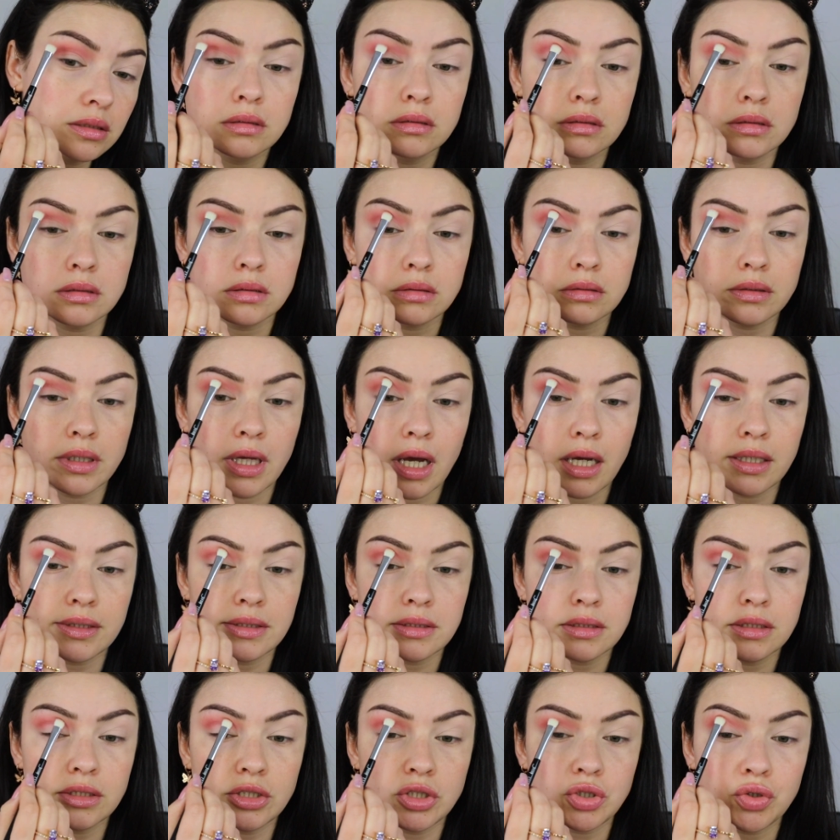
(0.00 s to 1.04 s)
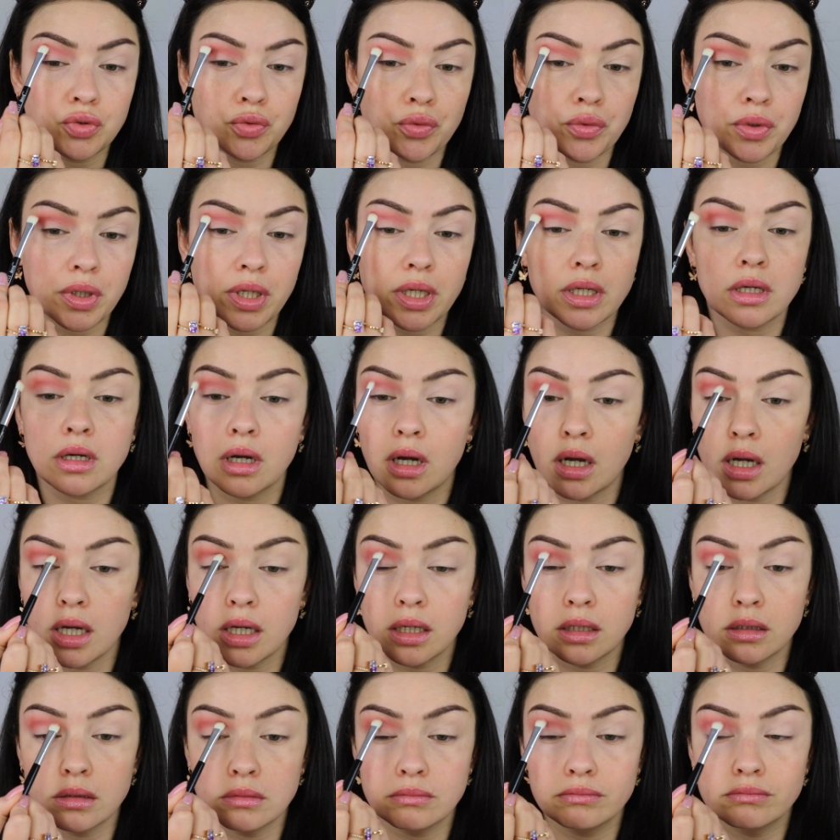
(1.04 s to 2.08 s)
So that's a trick
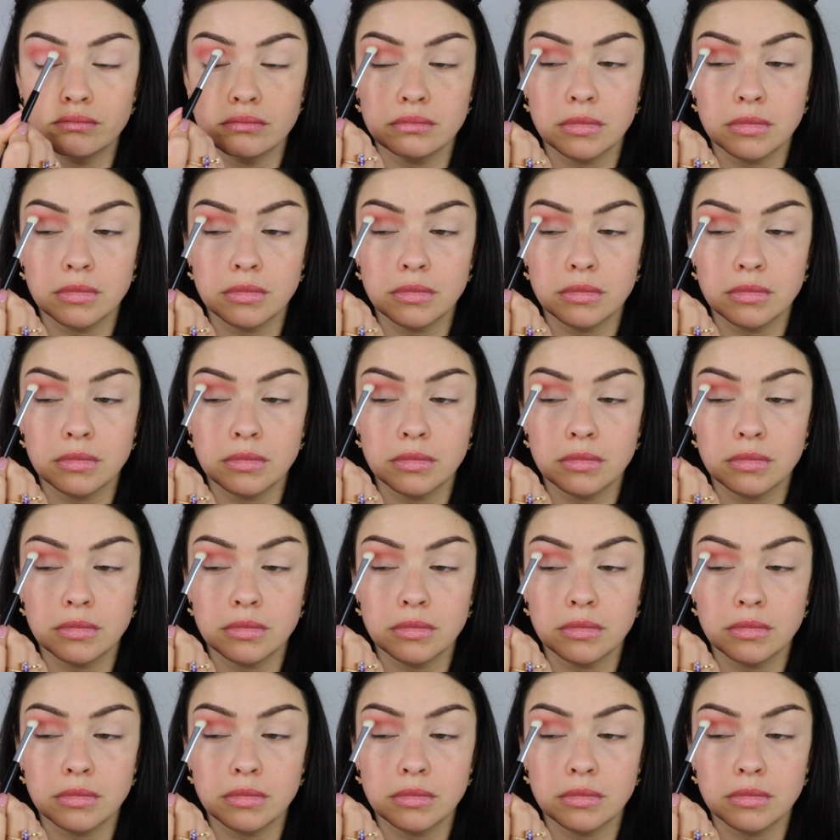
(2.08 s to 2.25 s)
I